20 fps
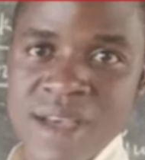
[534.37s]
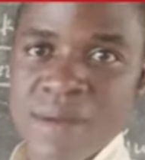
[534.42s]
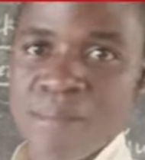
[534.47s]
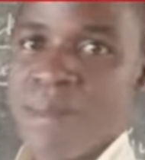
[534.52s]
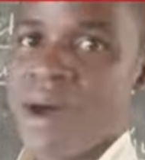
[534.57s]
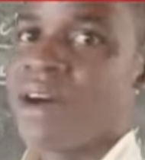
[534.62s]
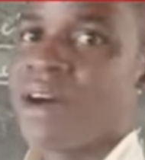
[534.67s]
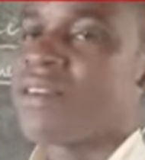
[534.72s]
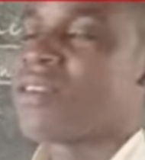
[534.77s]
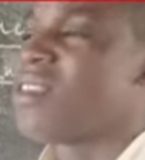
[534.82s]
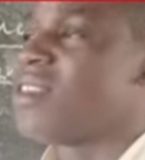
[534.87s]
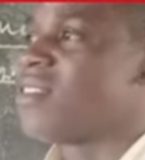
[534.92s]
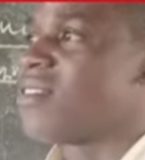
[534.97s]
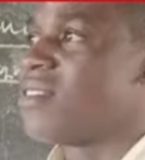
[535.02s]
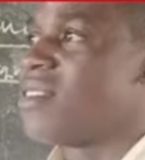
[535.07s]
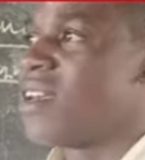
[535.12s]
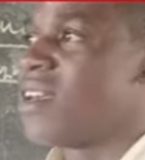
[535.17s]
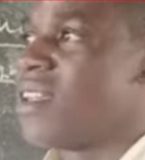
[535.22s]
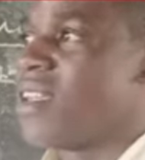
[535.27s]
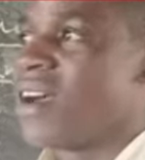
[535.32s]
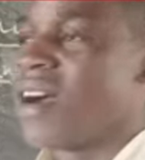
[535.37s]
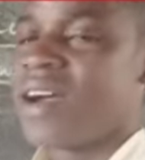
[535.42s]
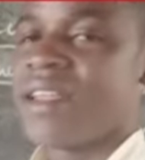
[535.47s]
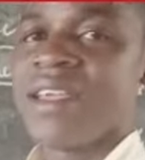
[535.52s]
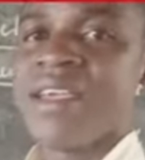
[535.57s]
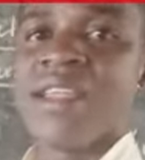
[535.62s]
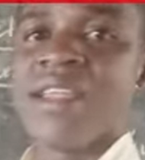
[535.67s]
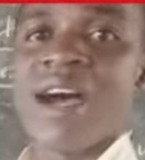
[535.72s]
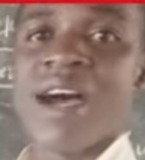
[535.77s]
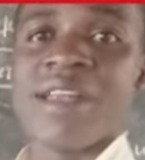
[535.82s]
Malt is then
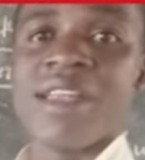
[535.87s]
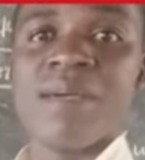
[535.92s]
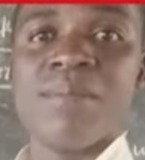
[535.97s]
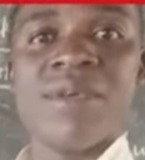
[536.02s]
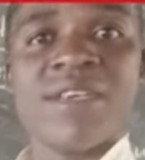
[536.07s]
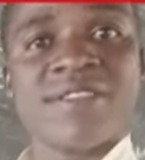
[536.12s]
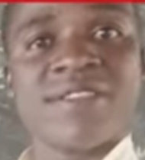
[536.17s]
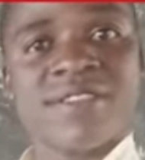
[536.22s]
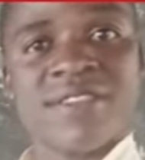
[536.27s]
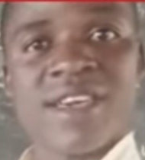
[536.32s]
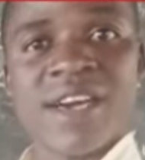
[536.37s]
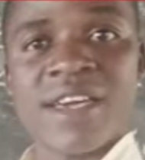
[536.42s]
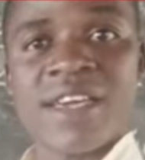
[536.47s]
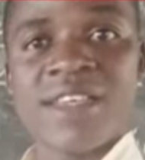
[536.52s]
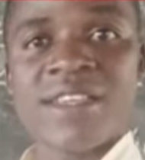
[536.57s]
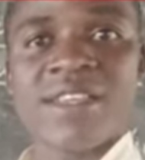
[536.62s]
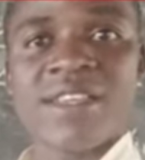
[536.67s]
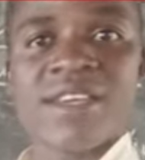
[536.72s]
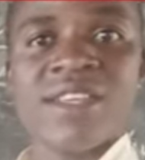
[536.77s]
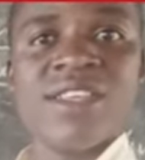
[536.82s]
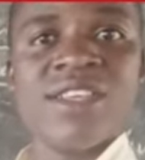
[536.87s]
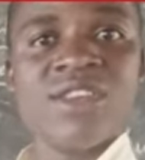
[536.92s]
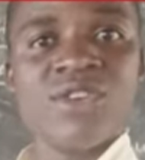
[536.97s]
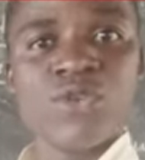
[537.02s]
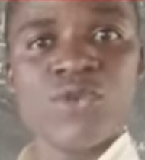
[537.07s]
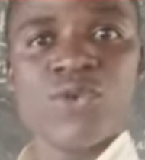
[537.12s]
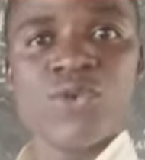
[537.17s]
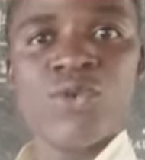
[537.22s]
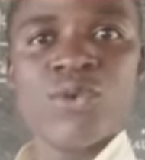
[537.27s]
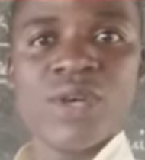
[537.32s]
added and the mixture heated
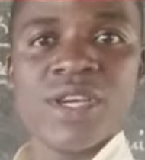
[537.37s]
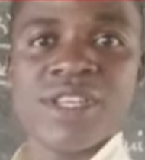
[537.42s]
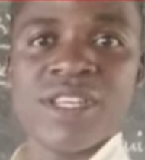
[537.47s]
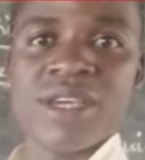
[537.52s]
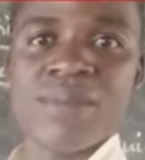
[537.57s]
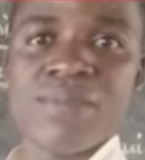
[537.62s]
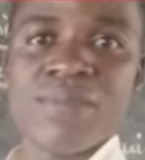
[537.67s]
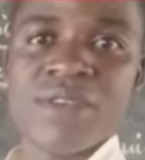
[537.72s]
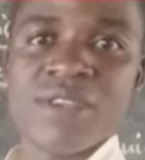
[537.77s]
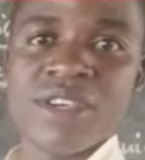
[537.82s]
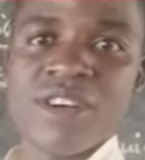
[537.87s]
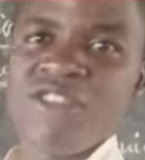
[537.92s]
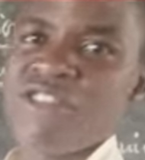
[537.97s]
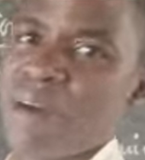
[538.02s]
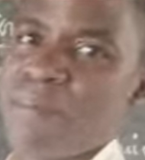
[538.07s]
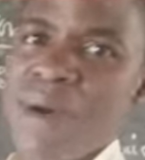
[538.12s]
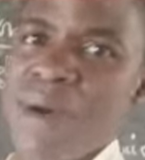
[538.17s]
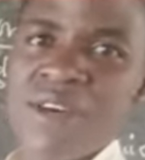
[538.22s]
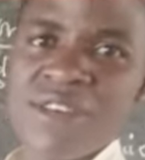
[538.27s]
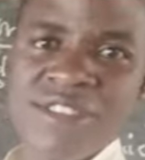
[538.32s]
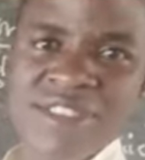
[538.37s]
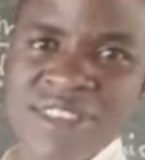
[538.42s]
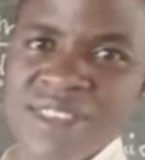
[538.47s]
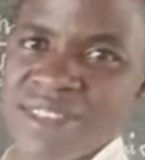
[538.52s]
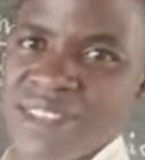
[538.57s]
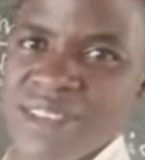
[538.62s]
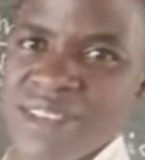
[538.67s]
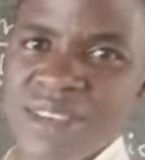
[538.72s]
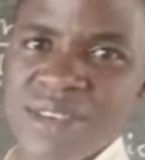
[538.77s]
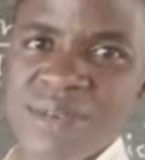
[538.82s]
to a temperature of about
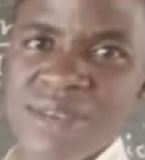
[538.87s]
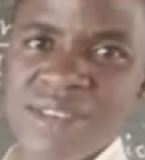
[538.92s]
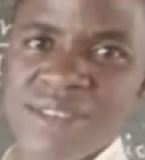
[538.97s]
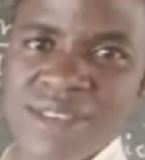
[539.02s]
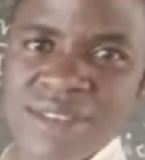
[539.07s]
60 degrees